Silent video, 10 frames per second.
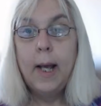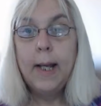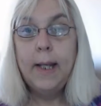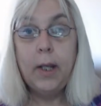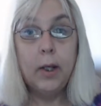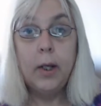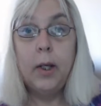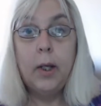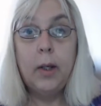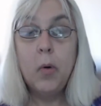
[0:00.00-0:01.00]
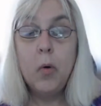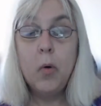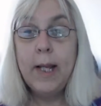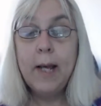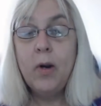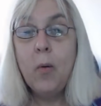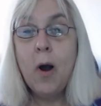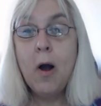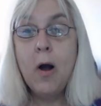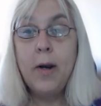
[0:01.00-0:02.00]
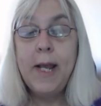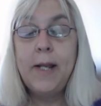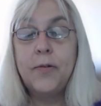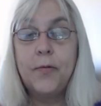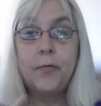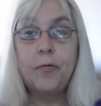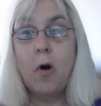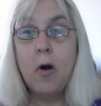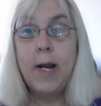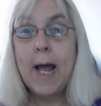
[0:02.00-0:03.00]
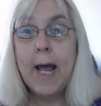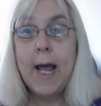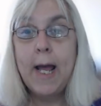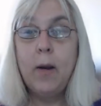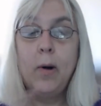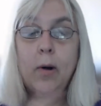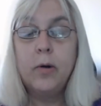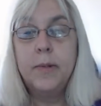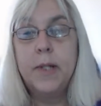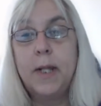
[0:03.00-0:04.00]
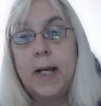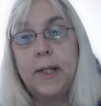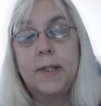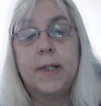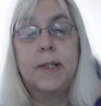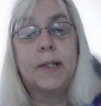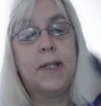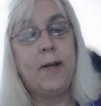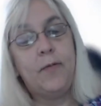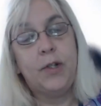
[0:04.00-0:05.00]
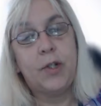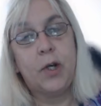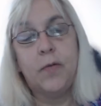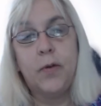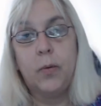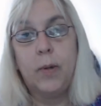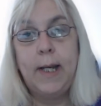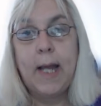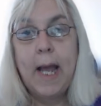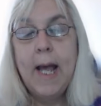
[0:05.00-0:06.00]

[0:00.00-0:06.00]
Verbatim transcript: Good morning everyone, it's Friday. Welcome to the last Steffi show for the week.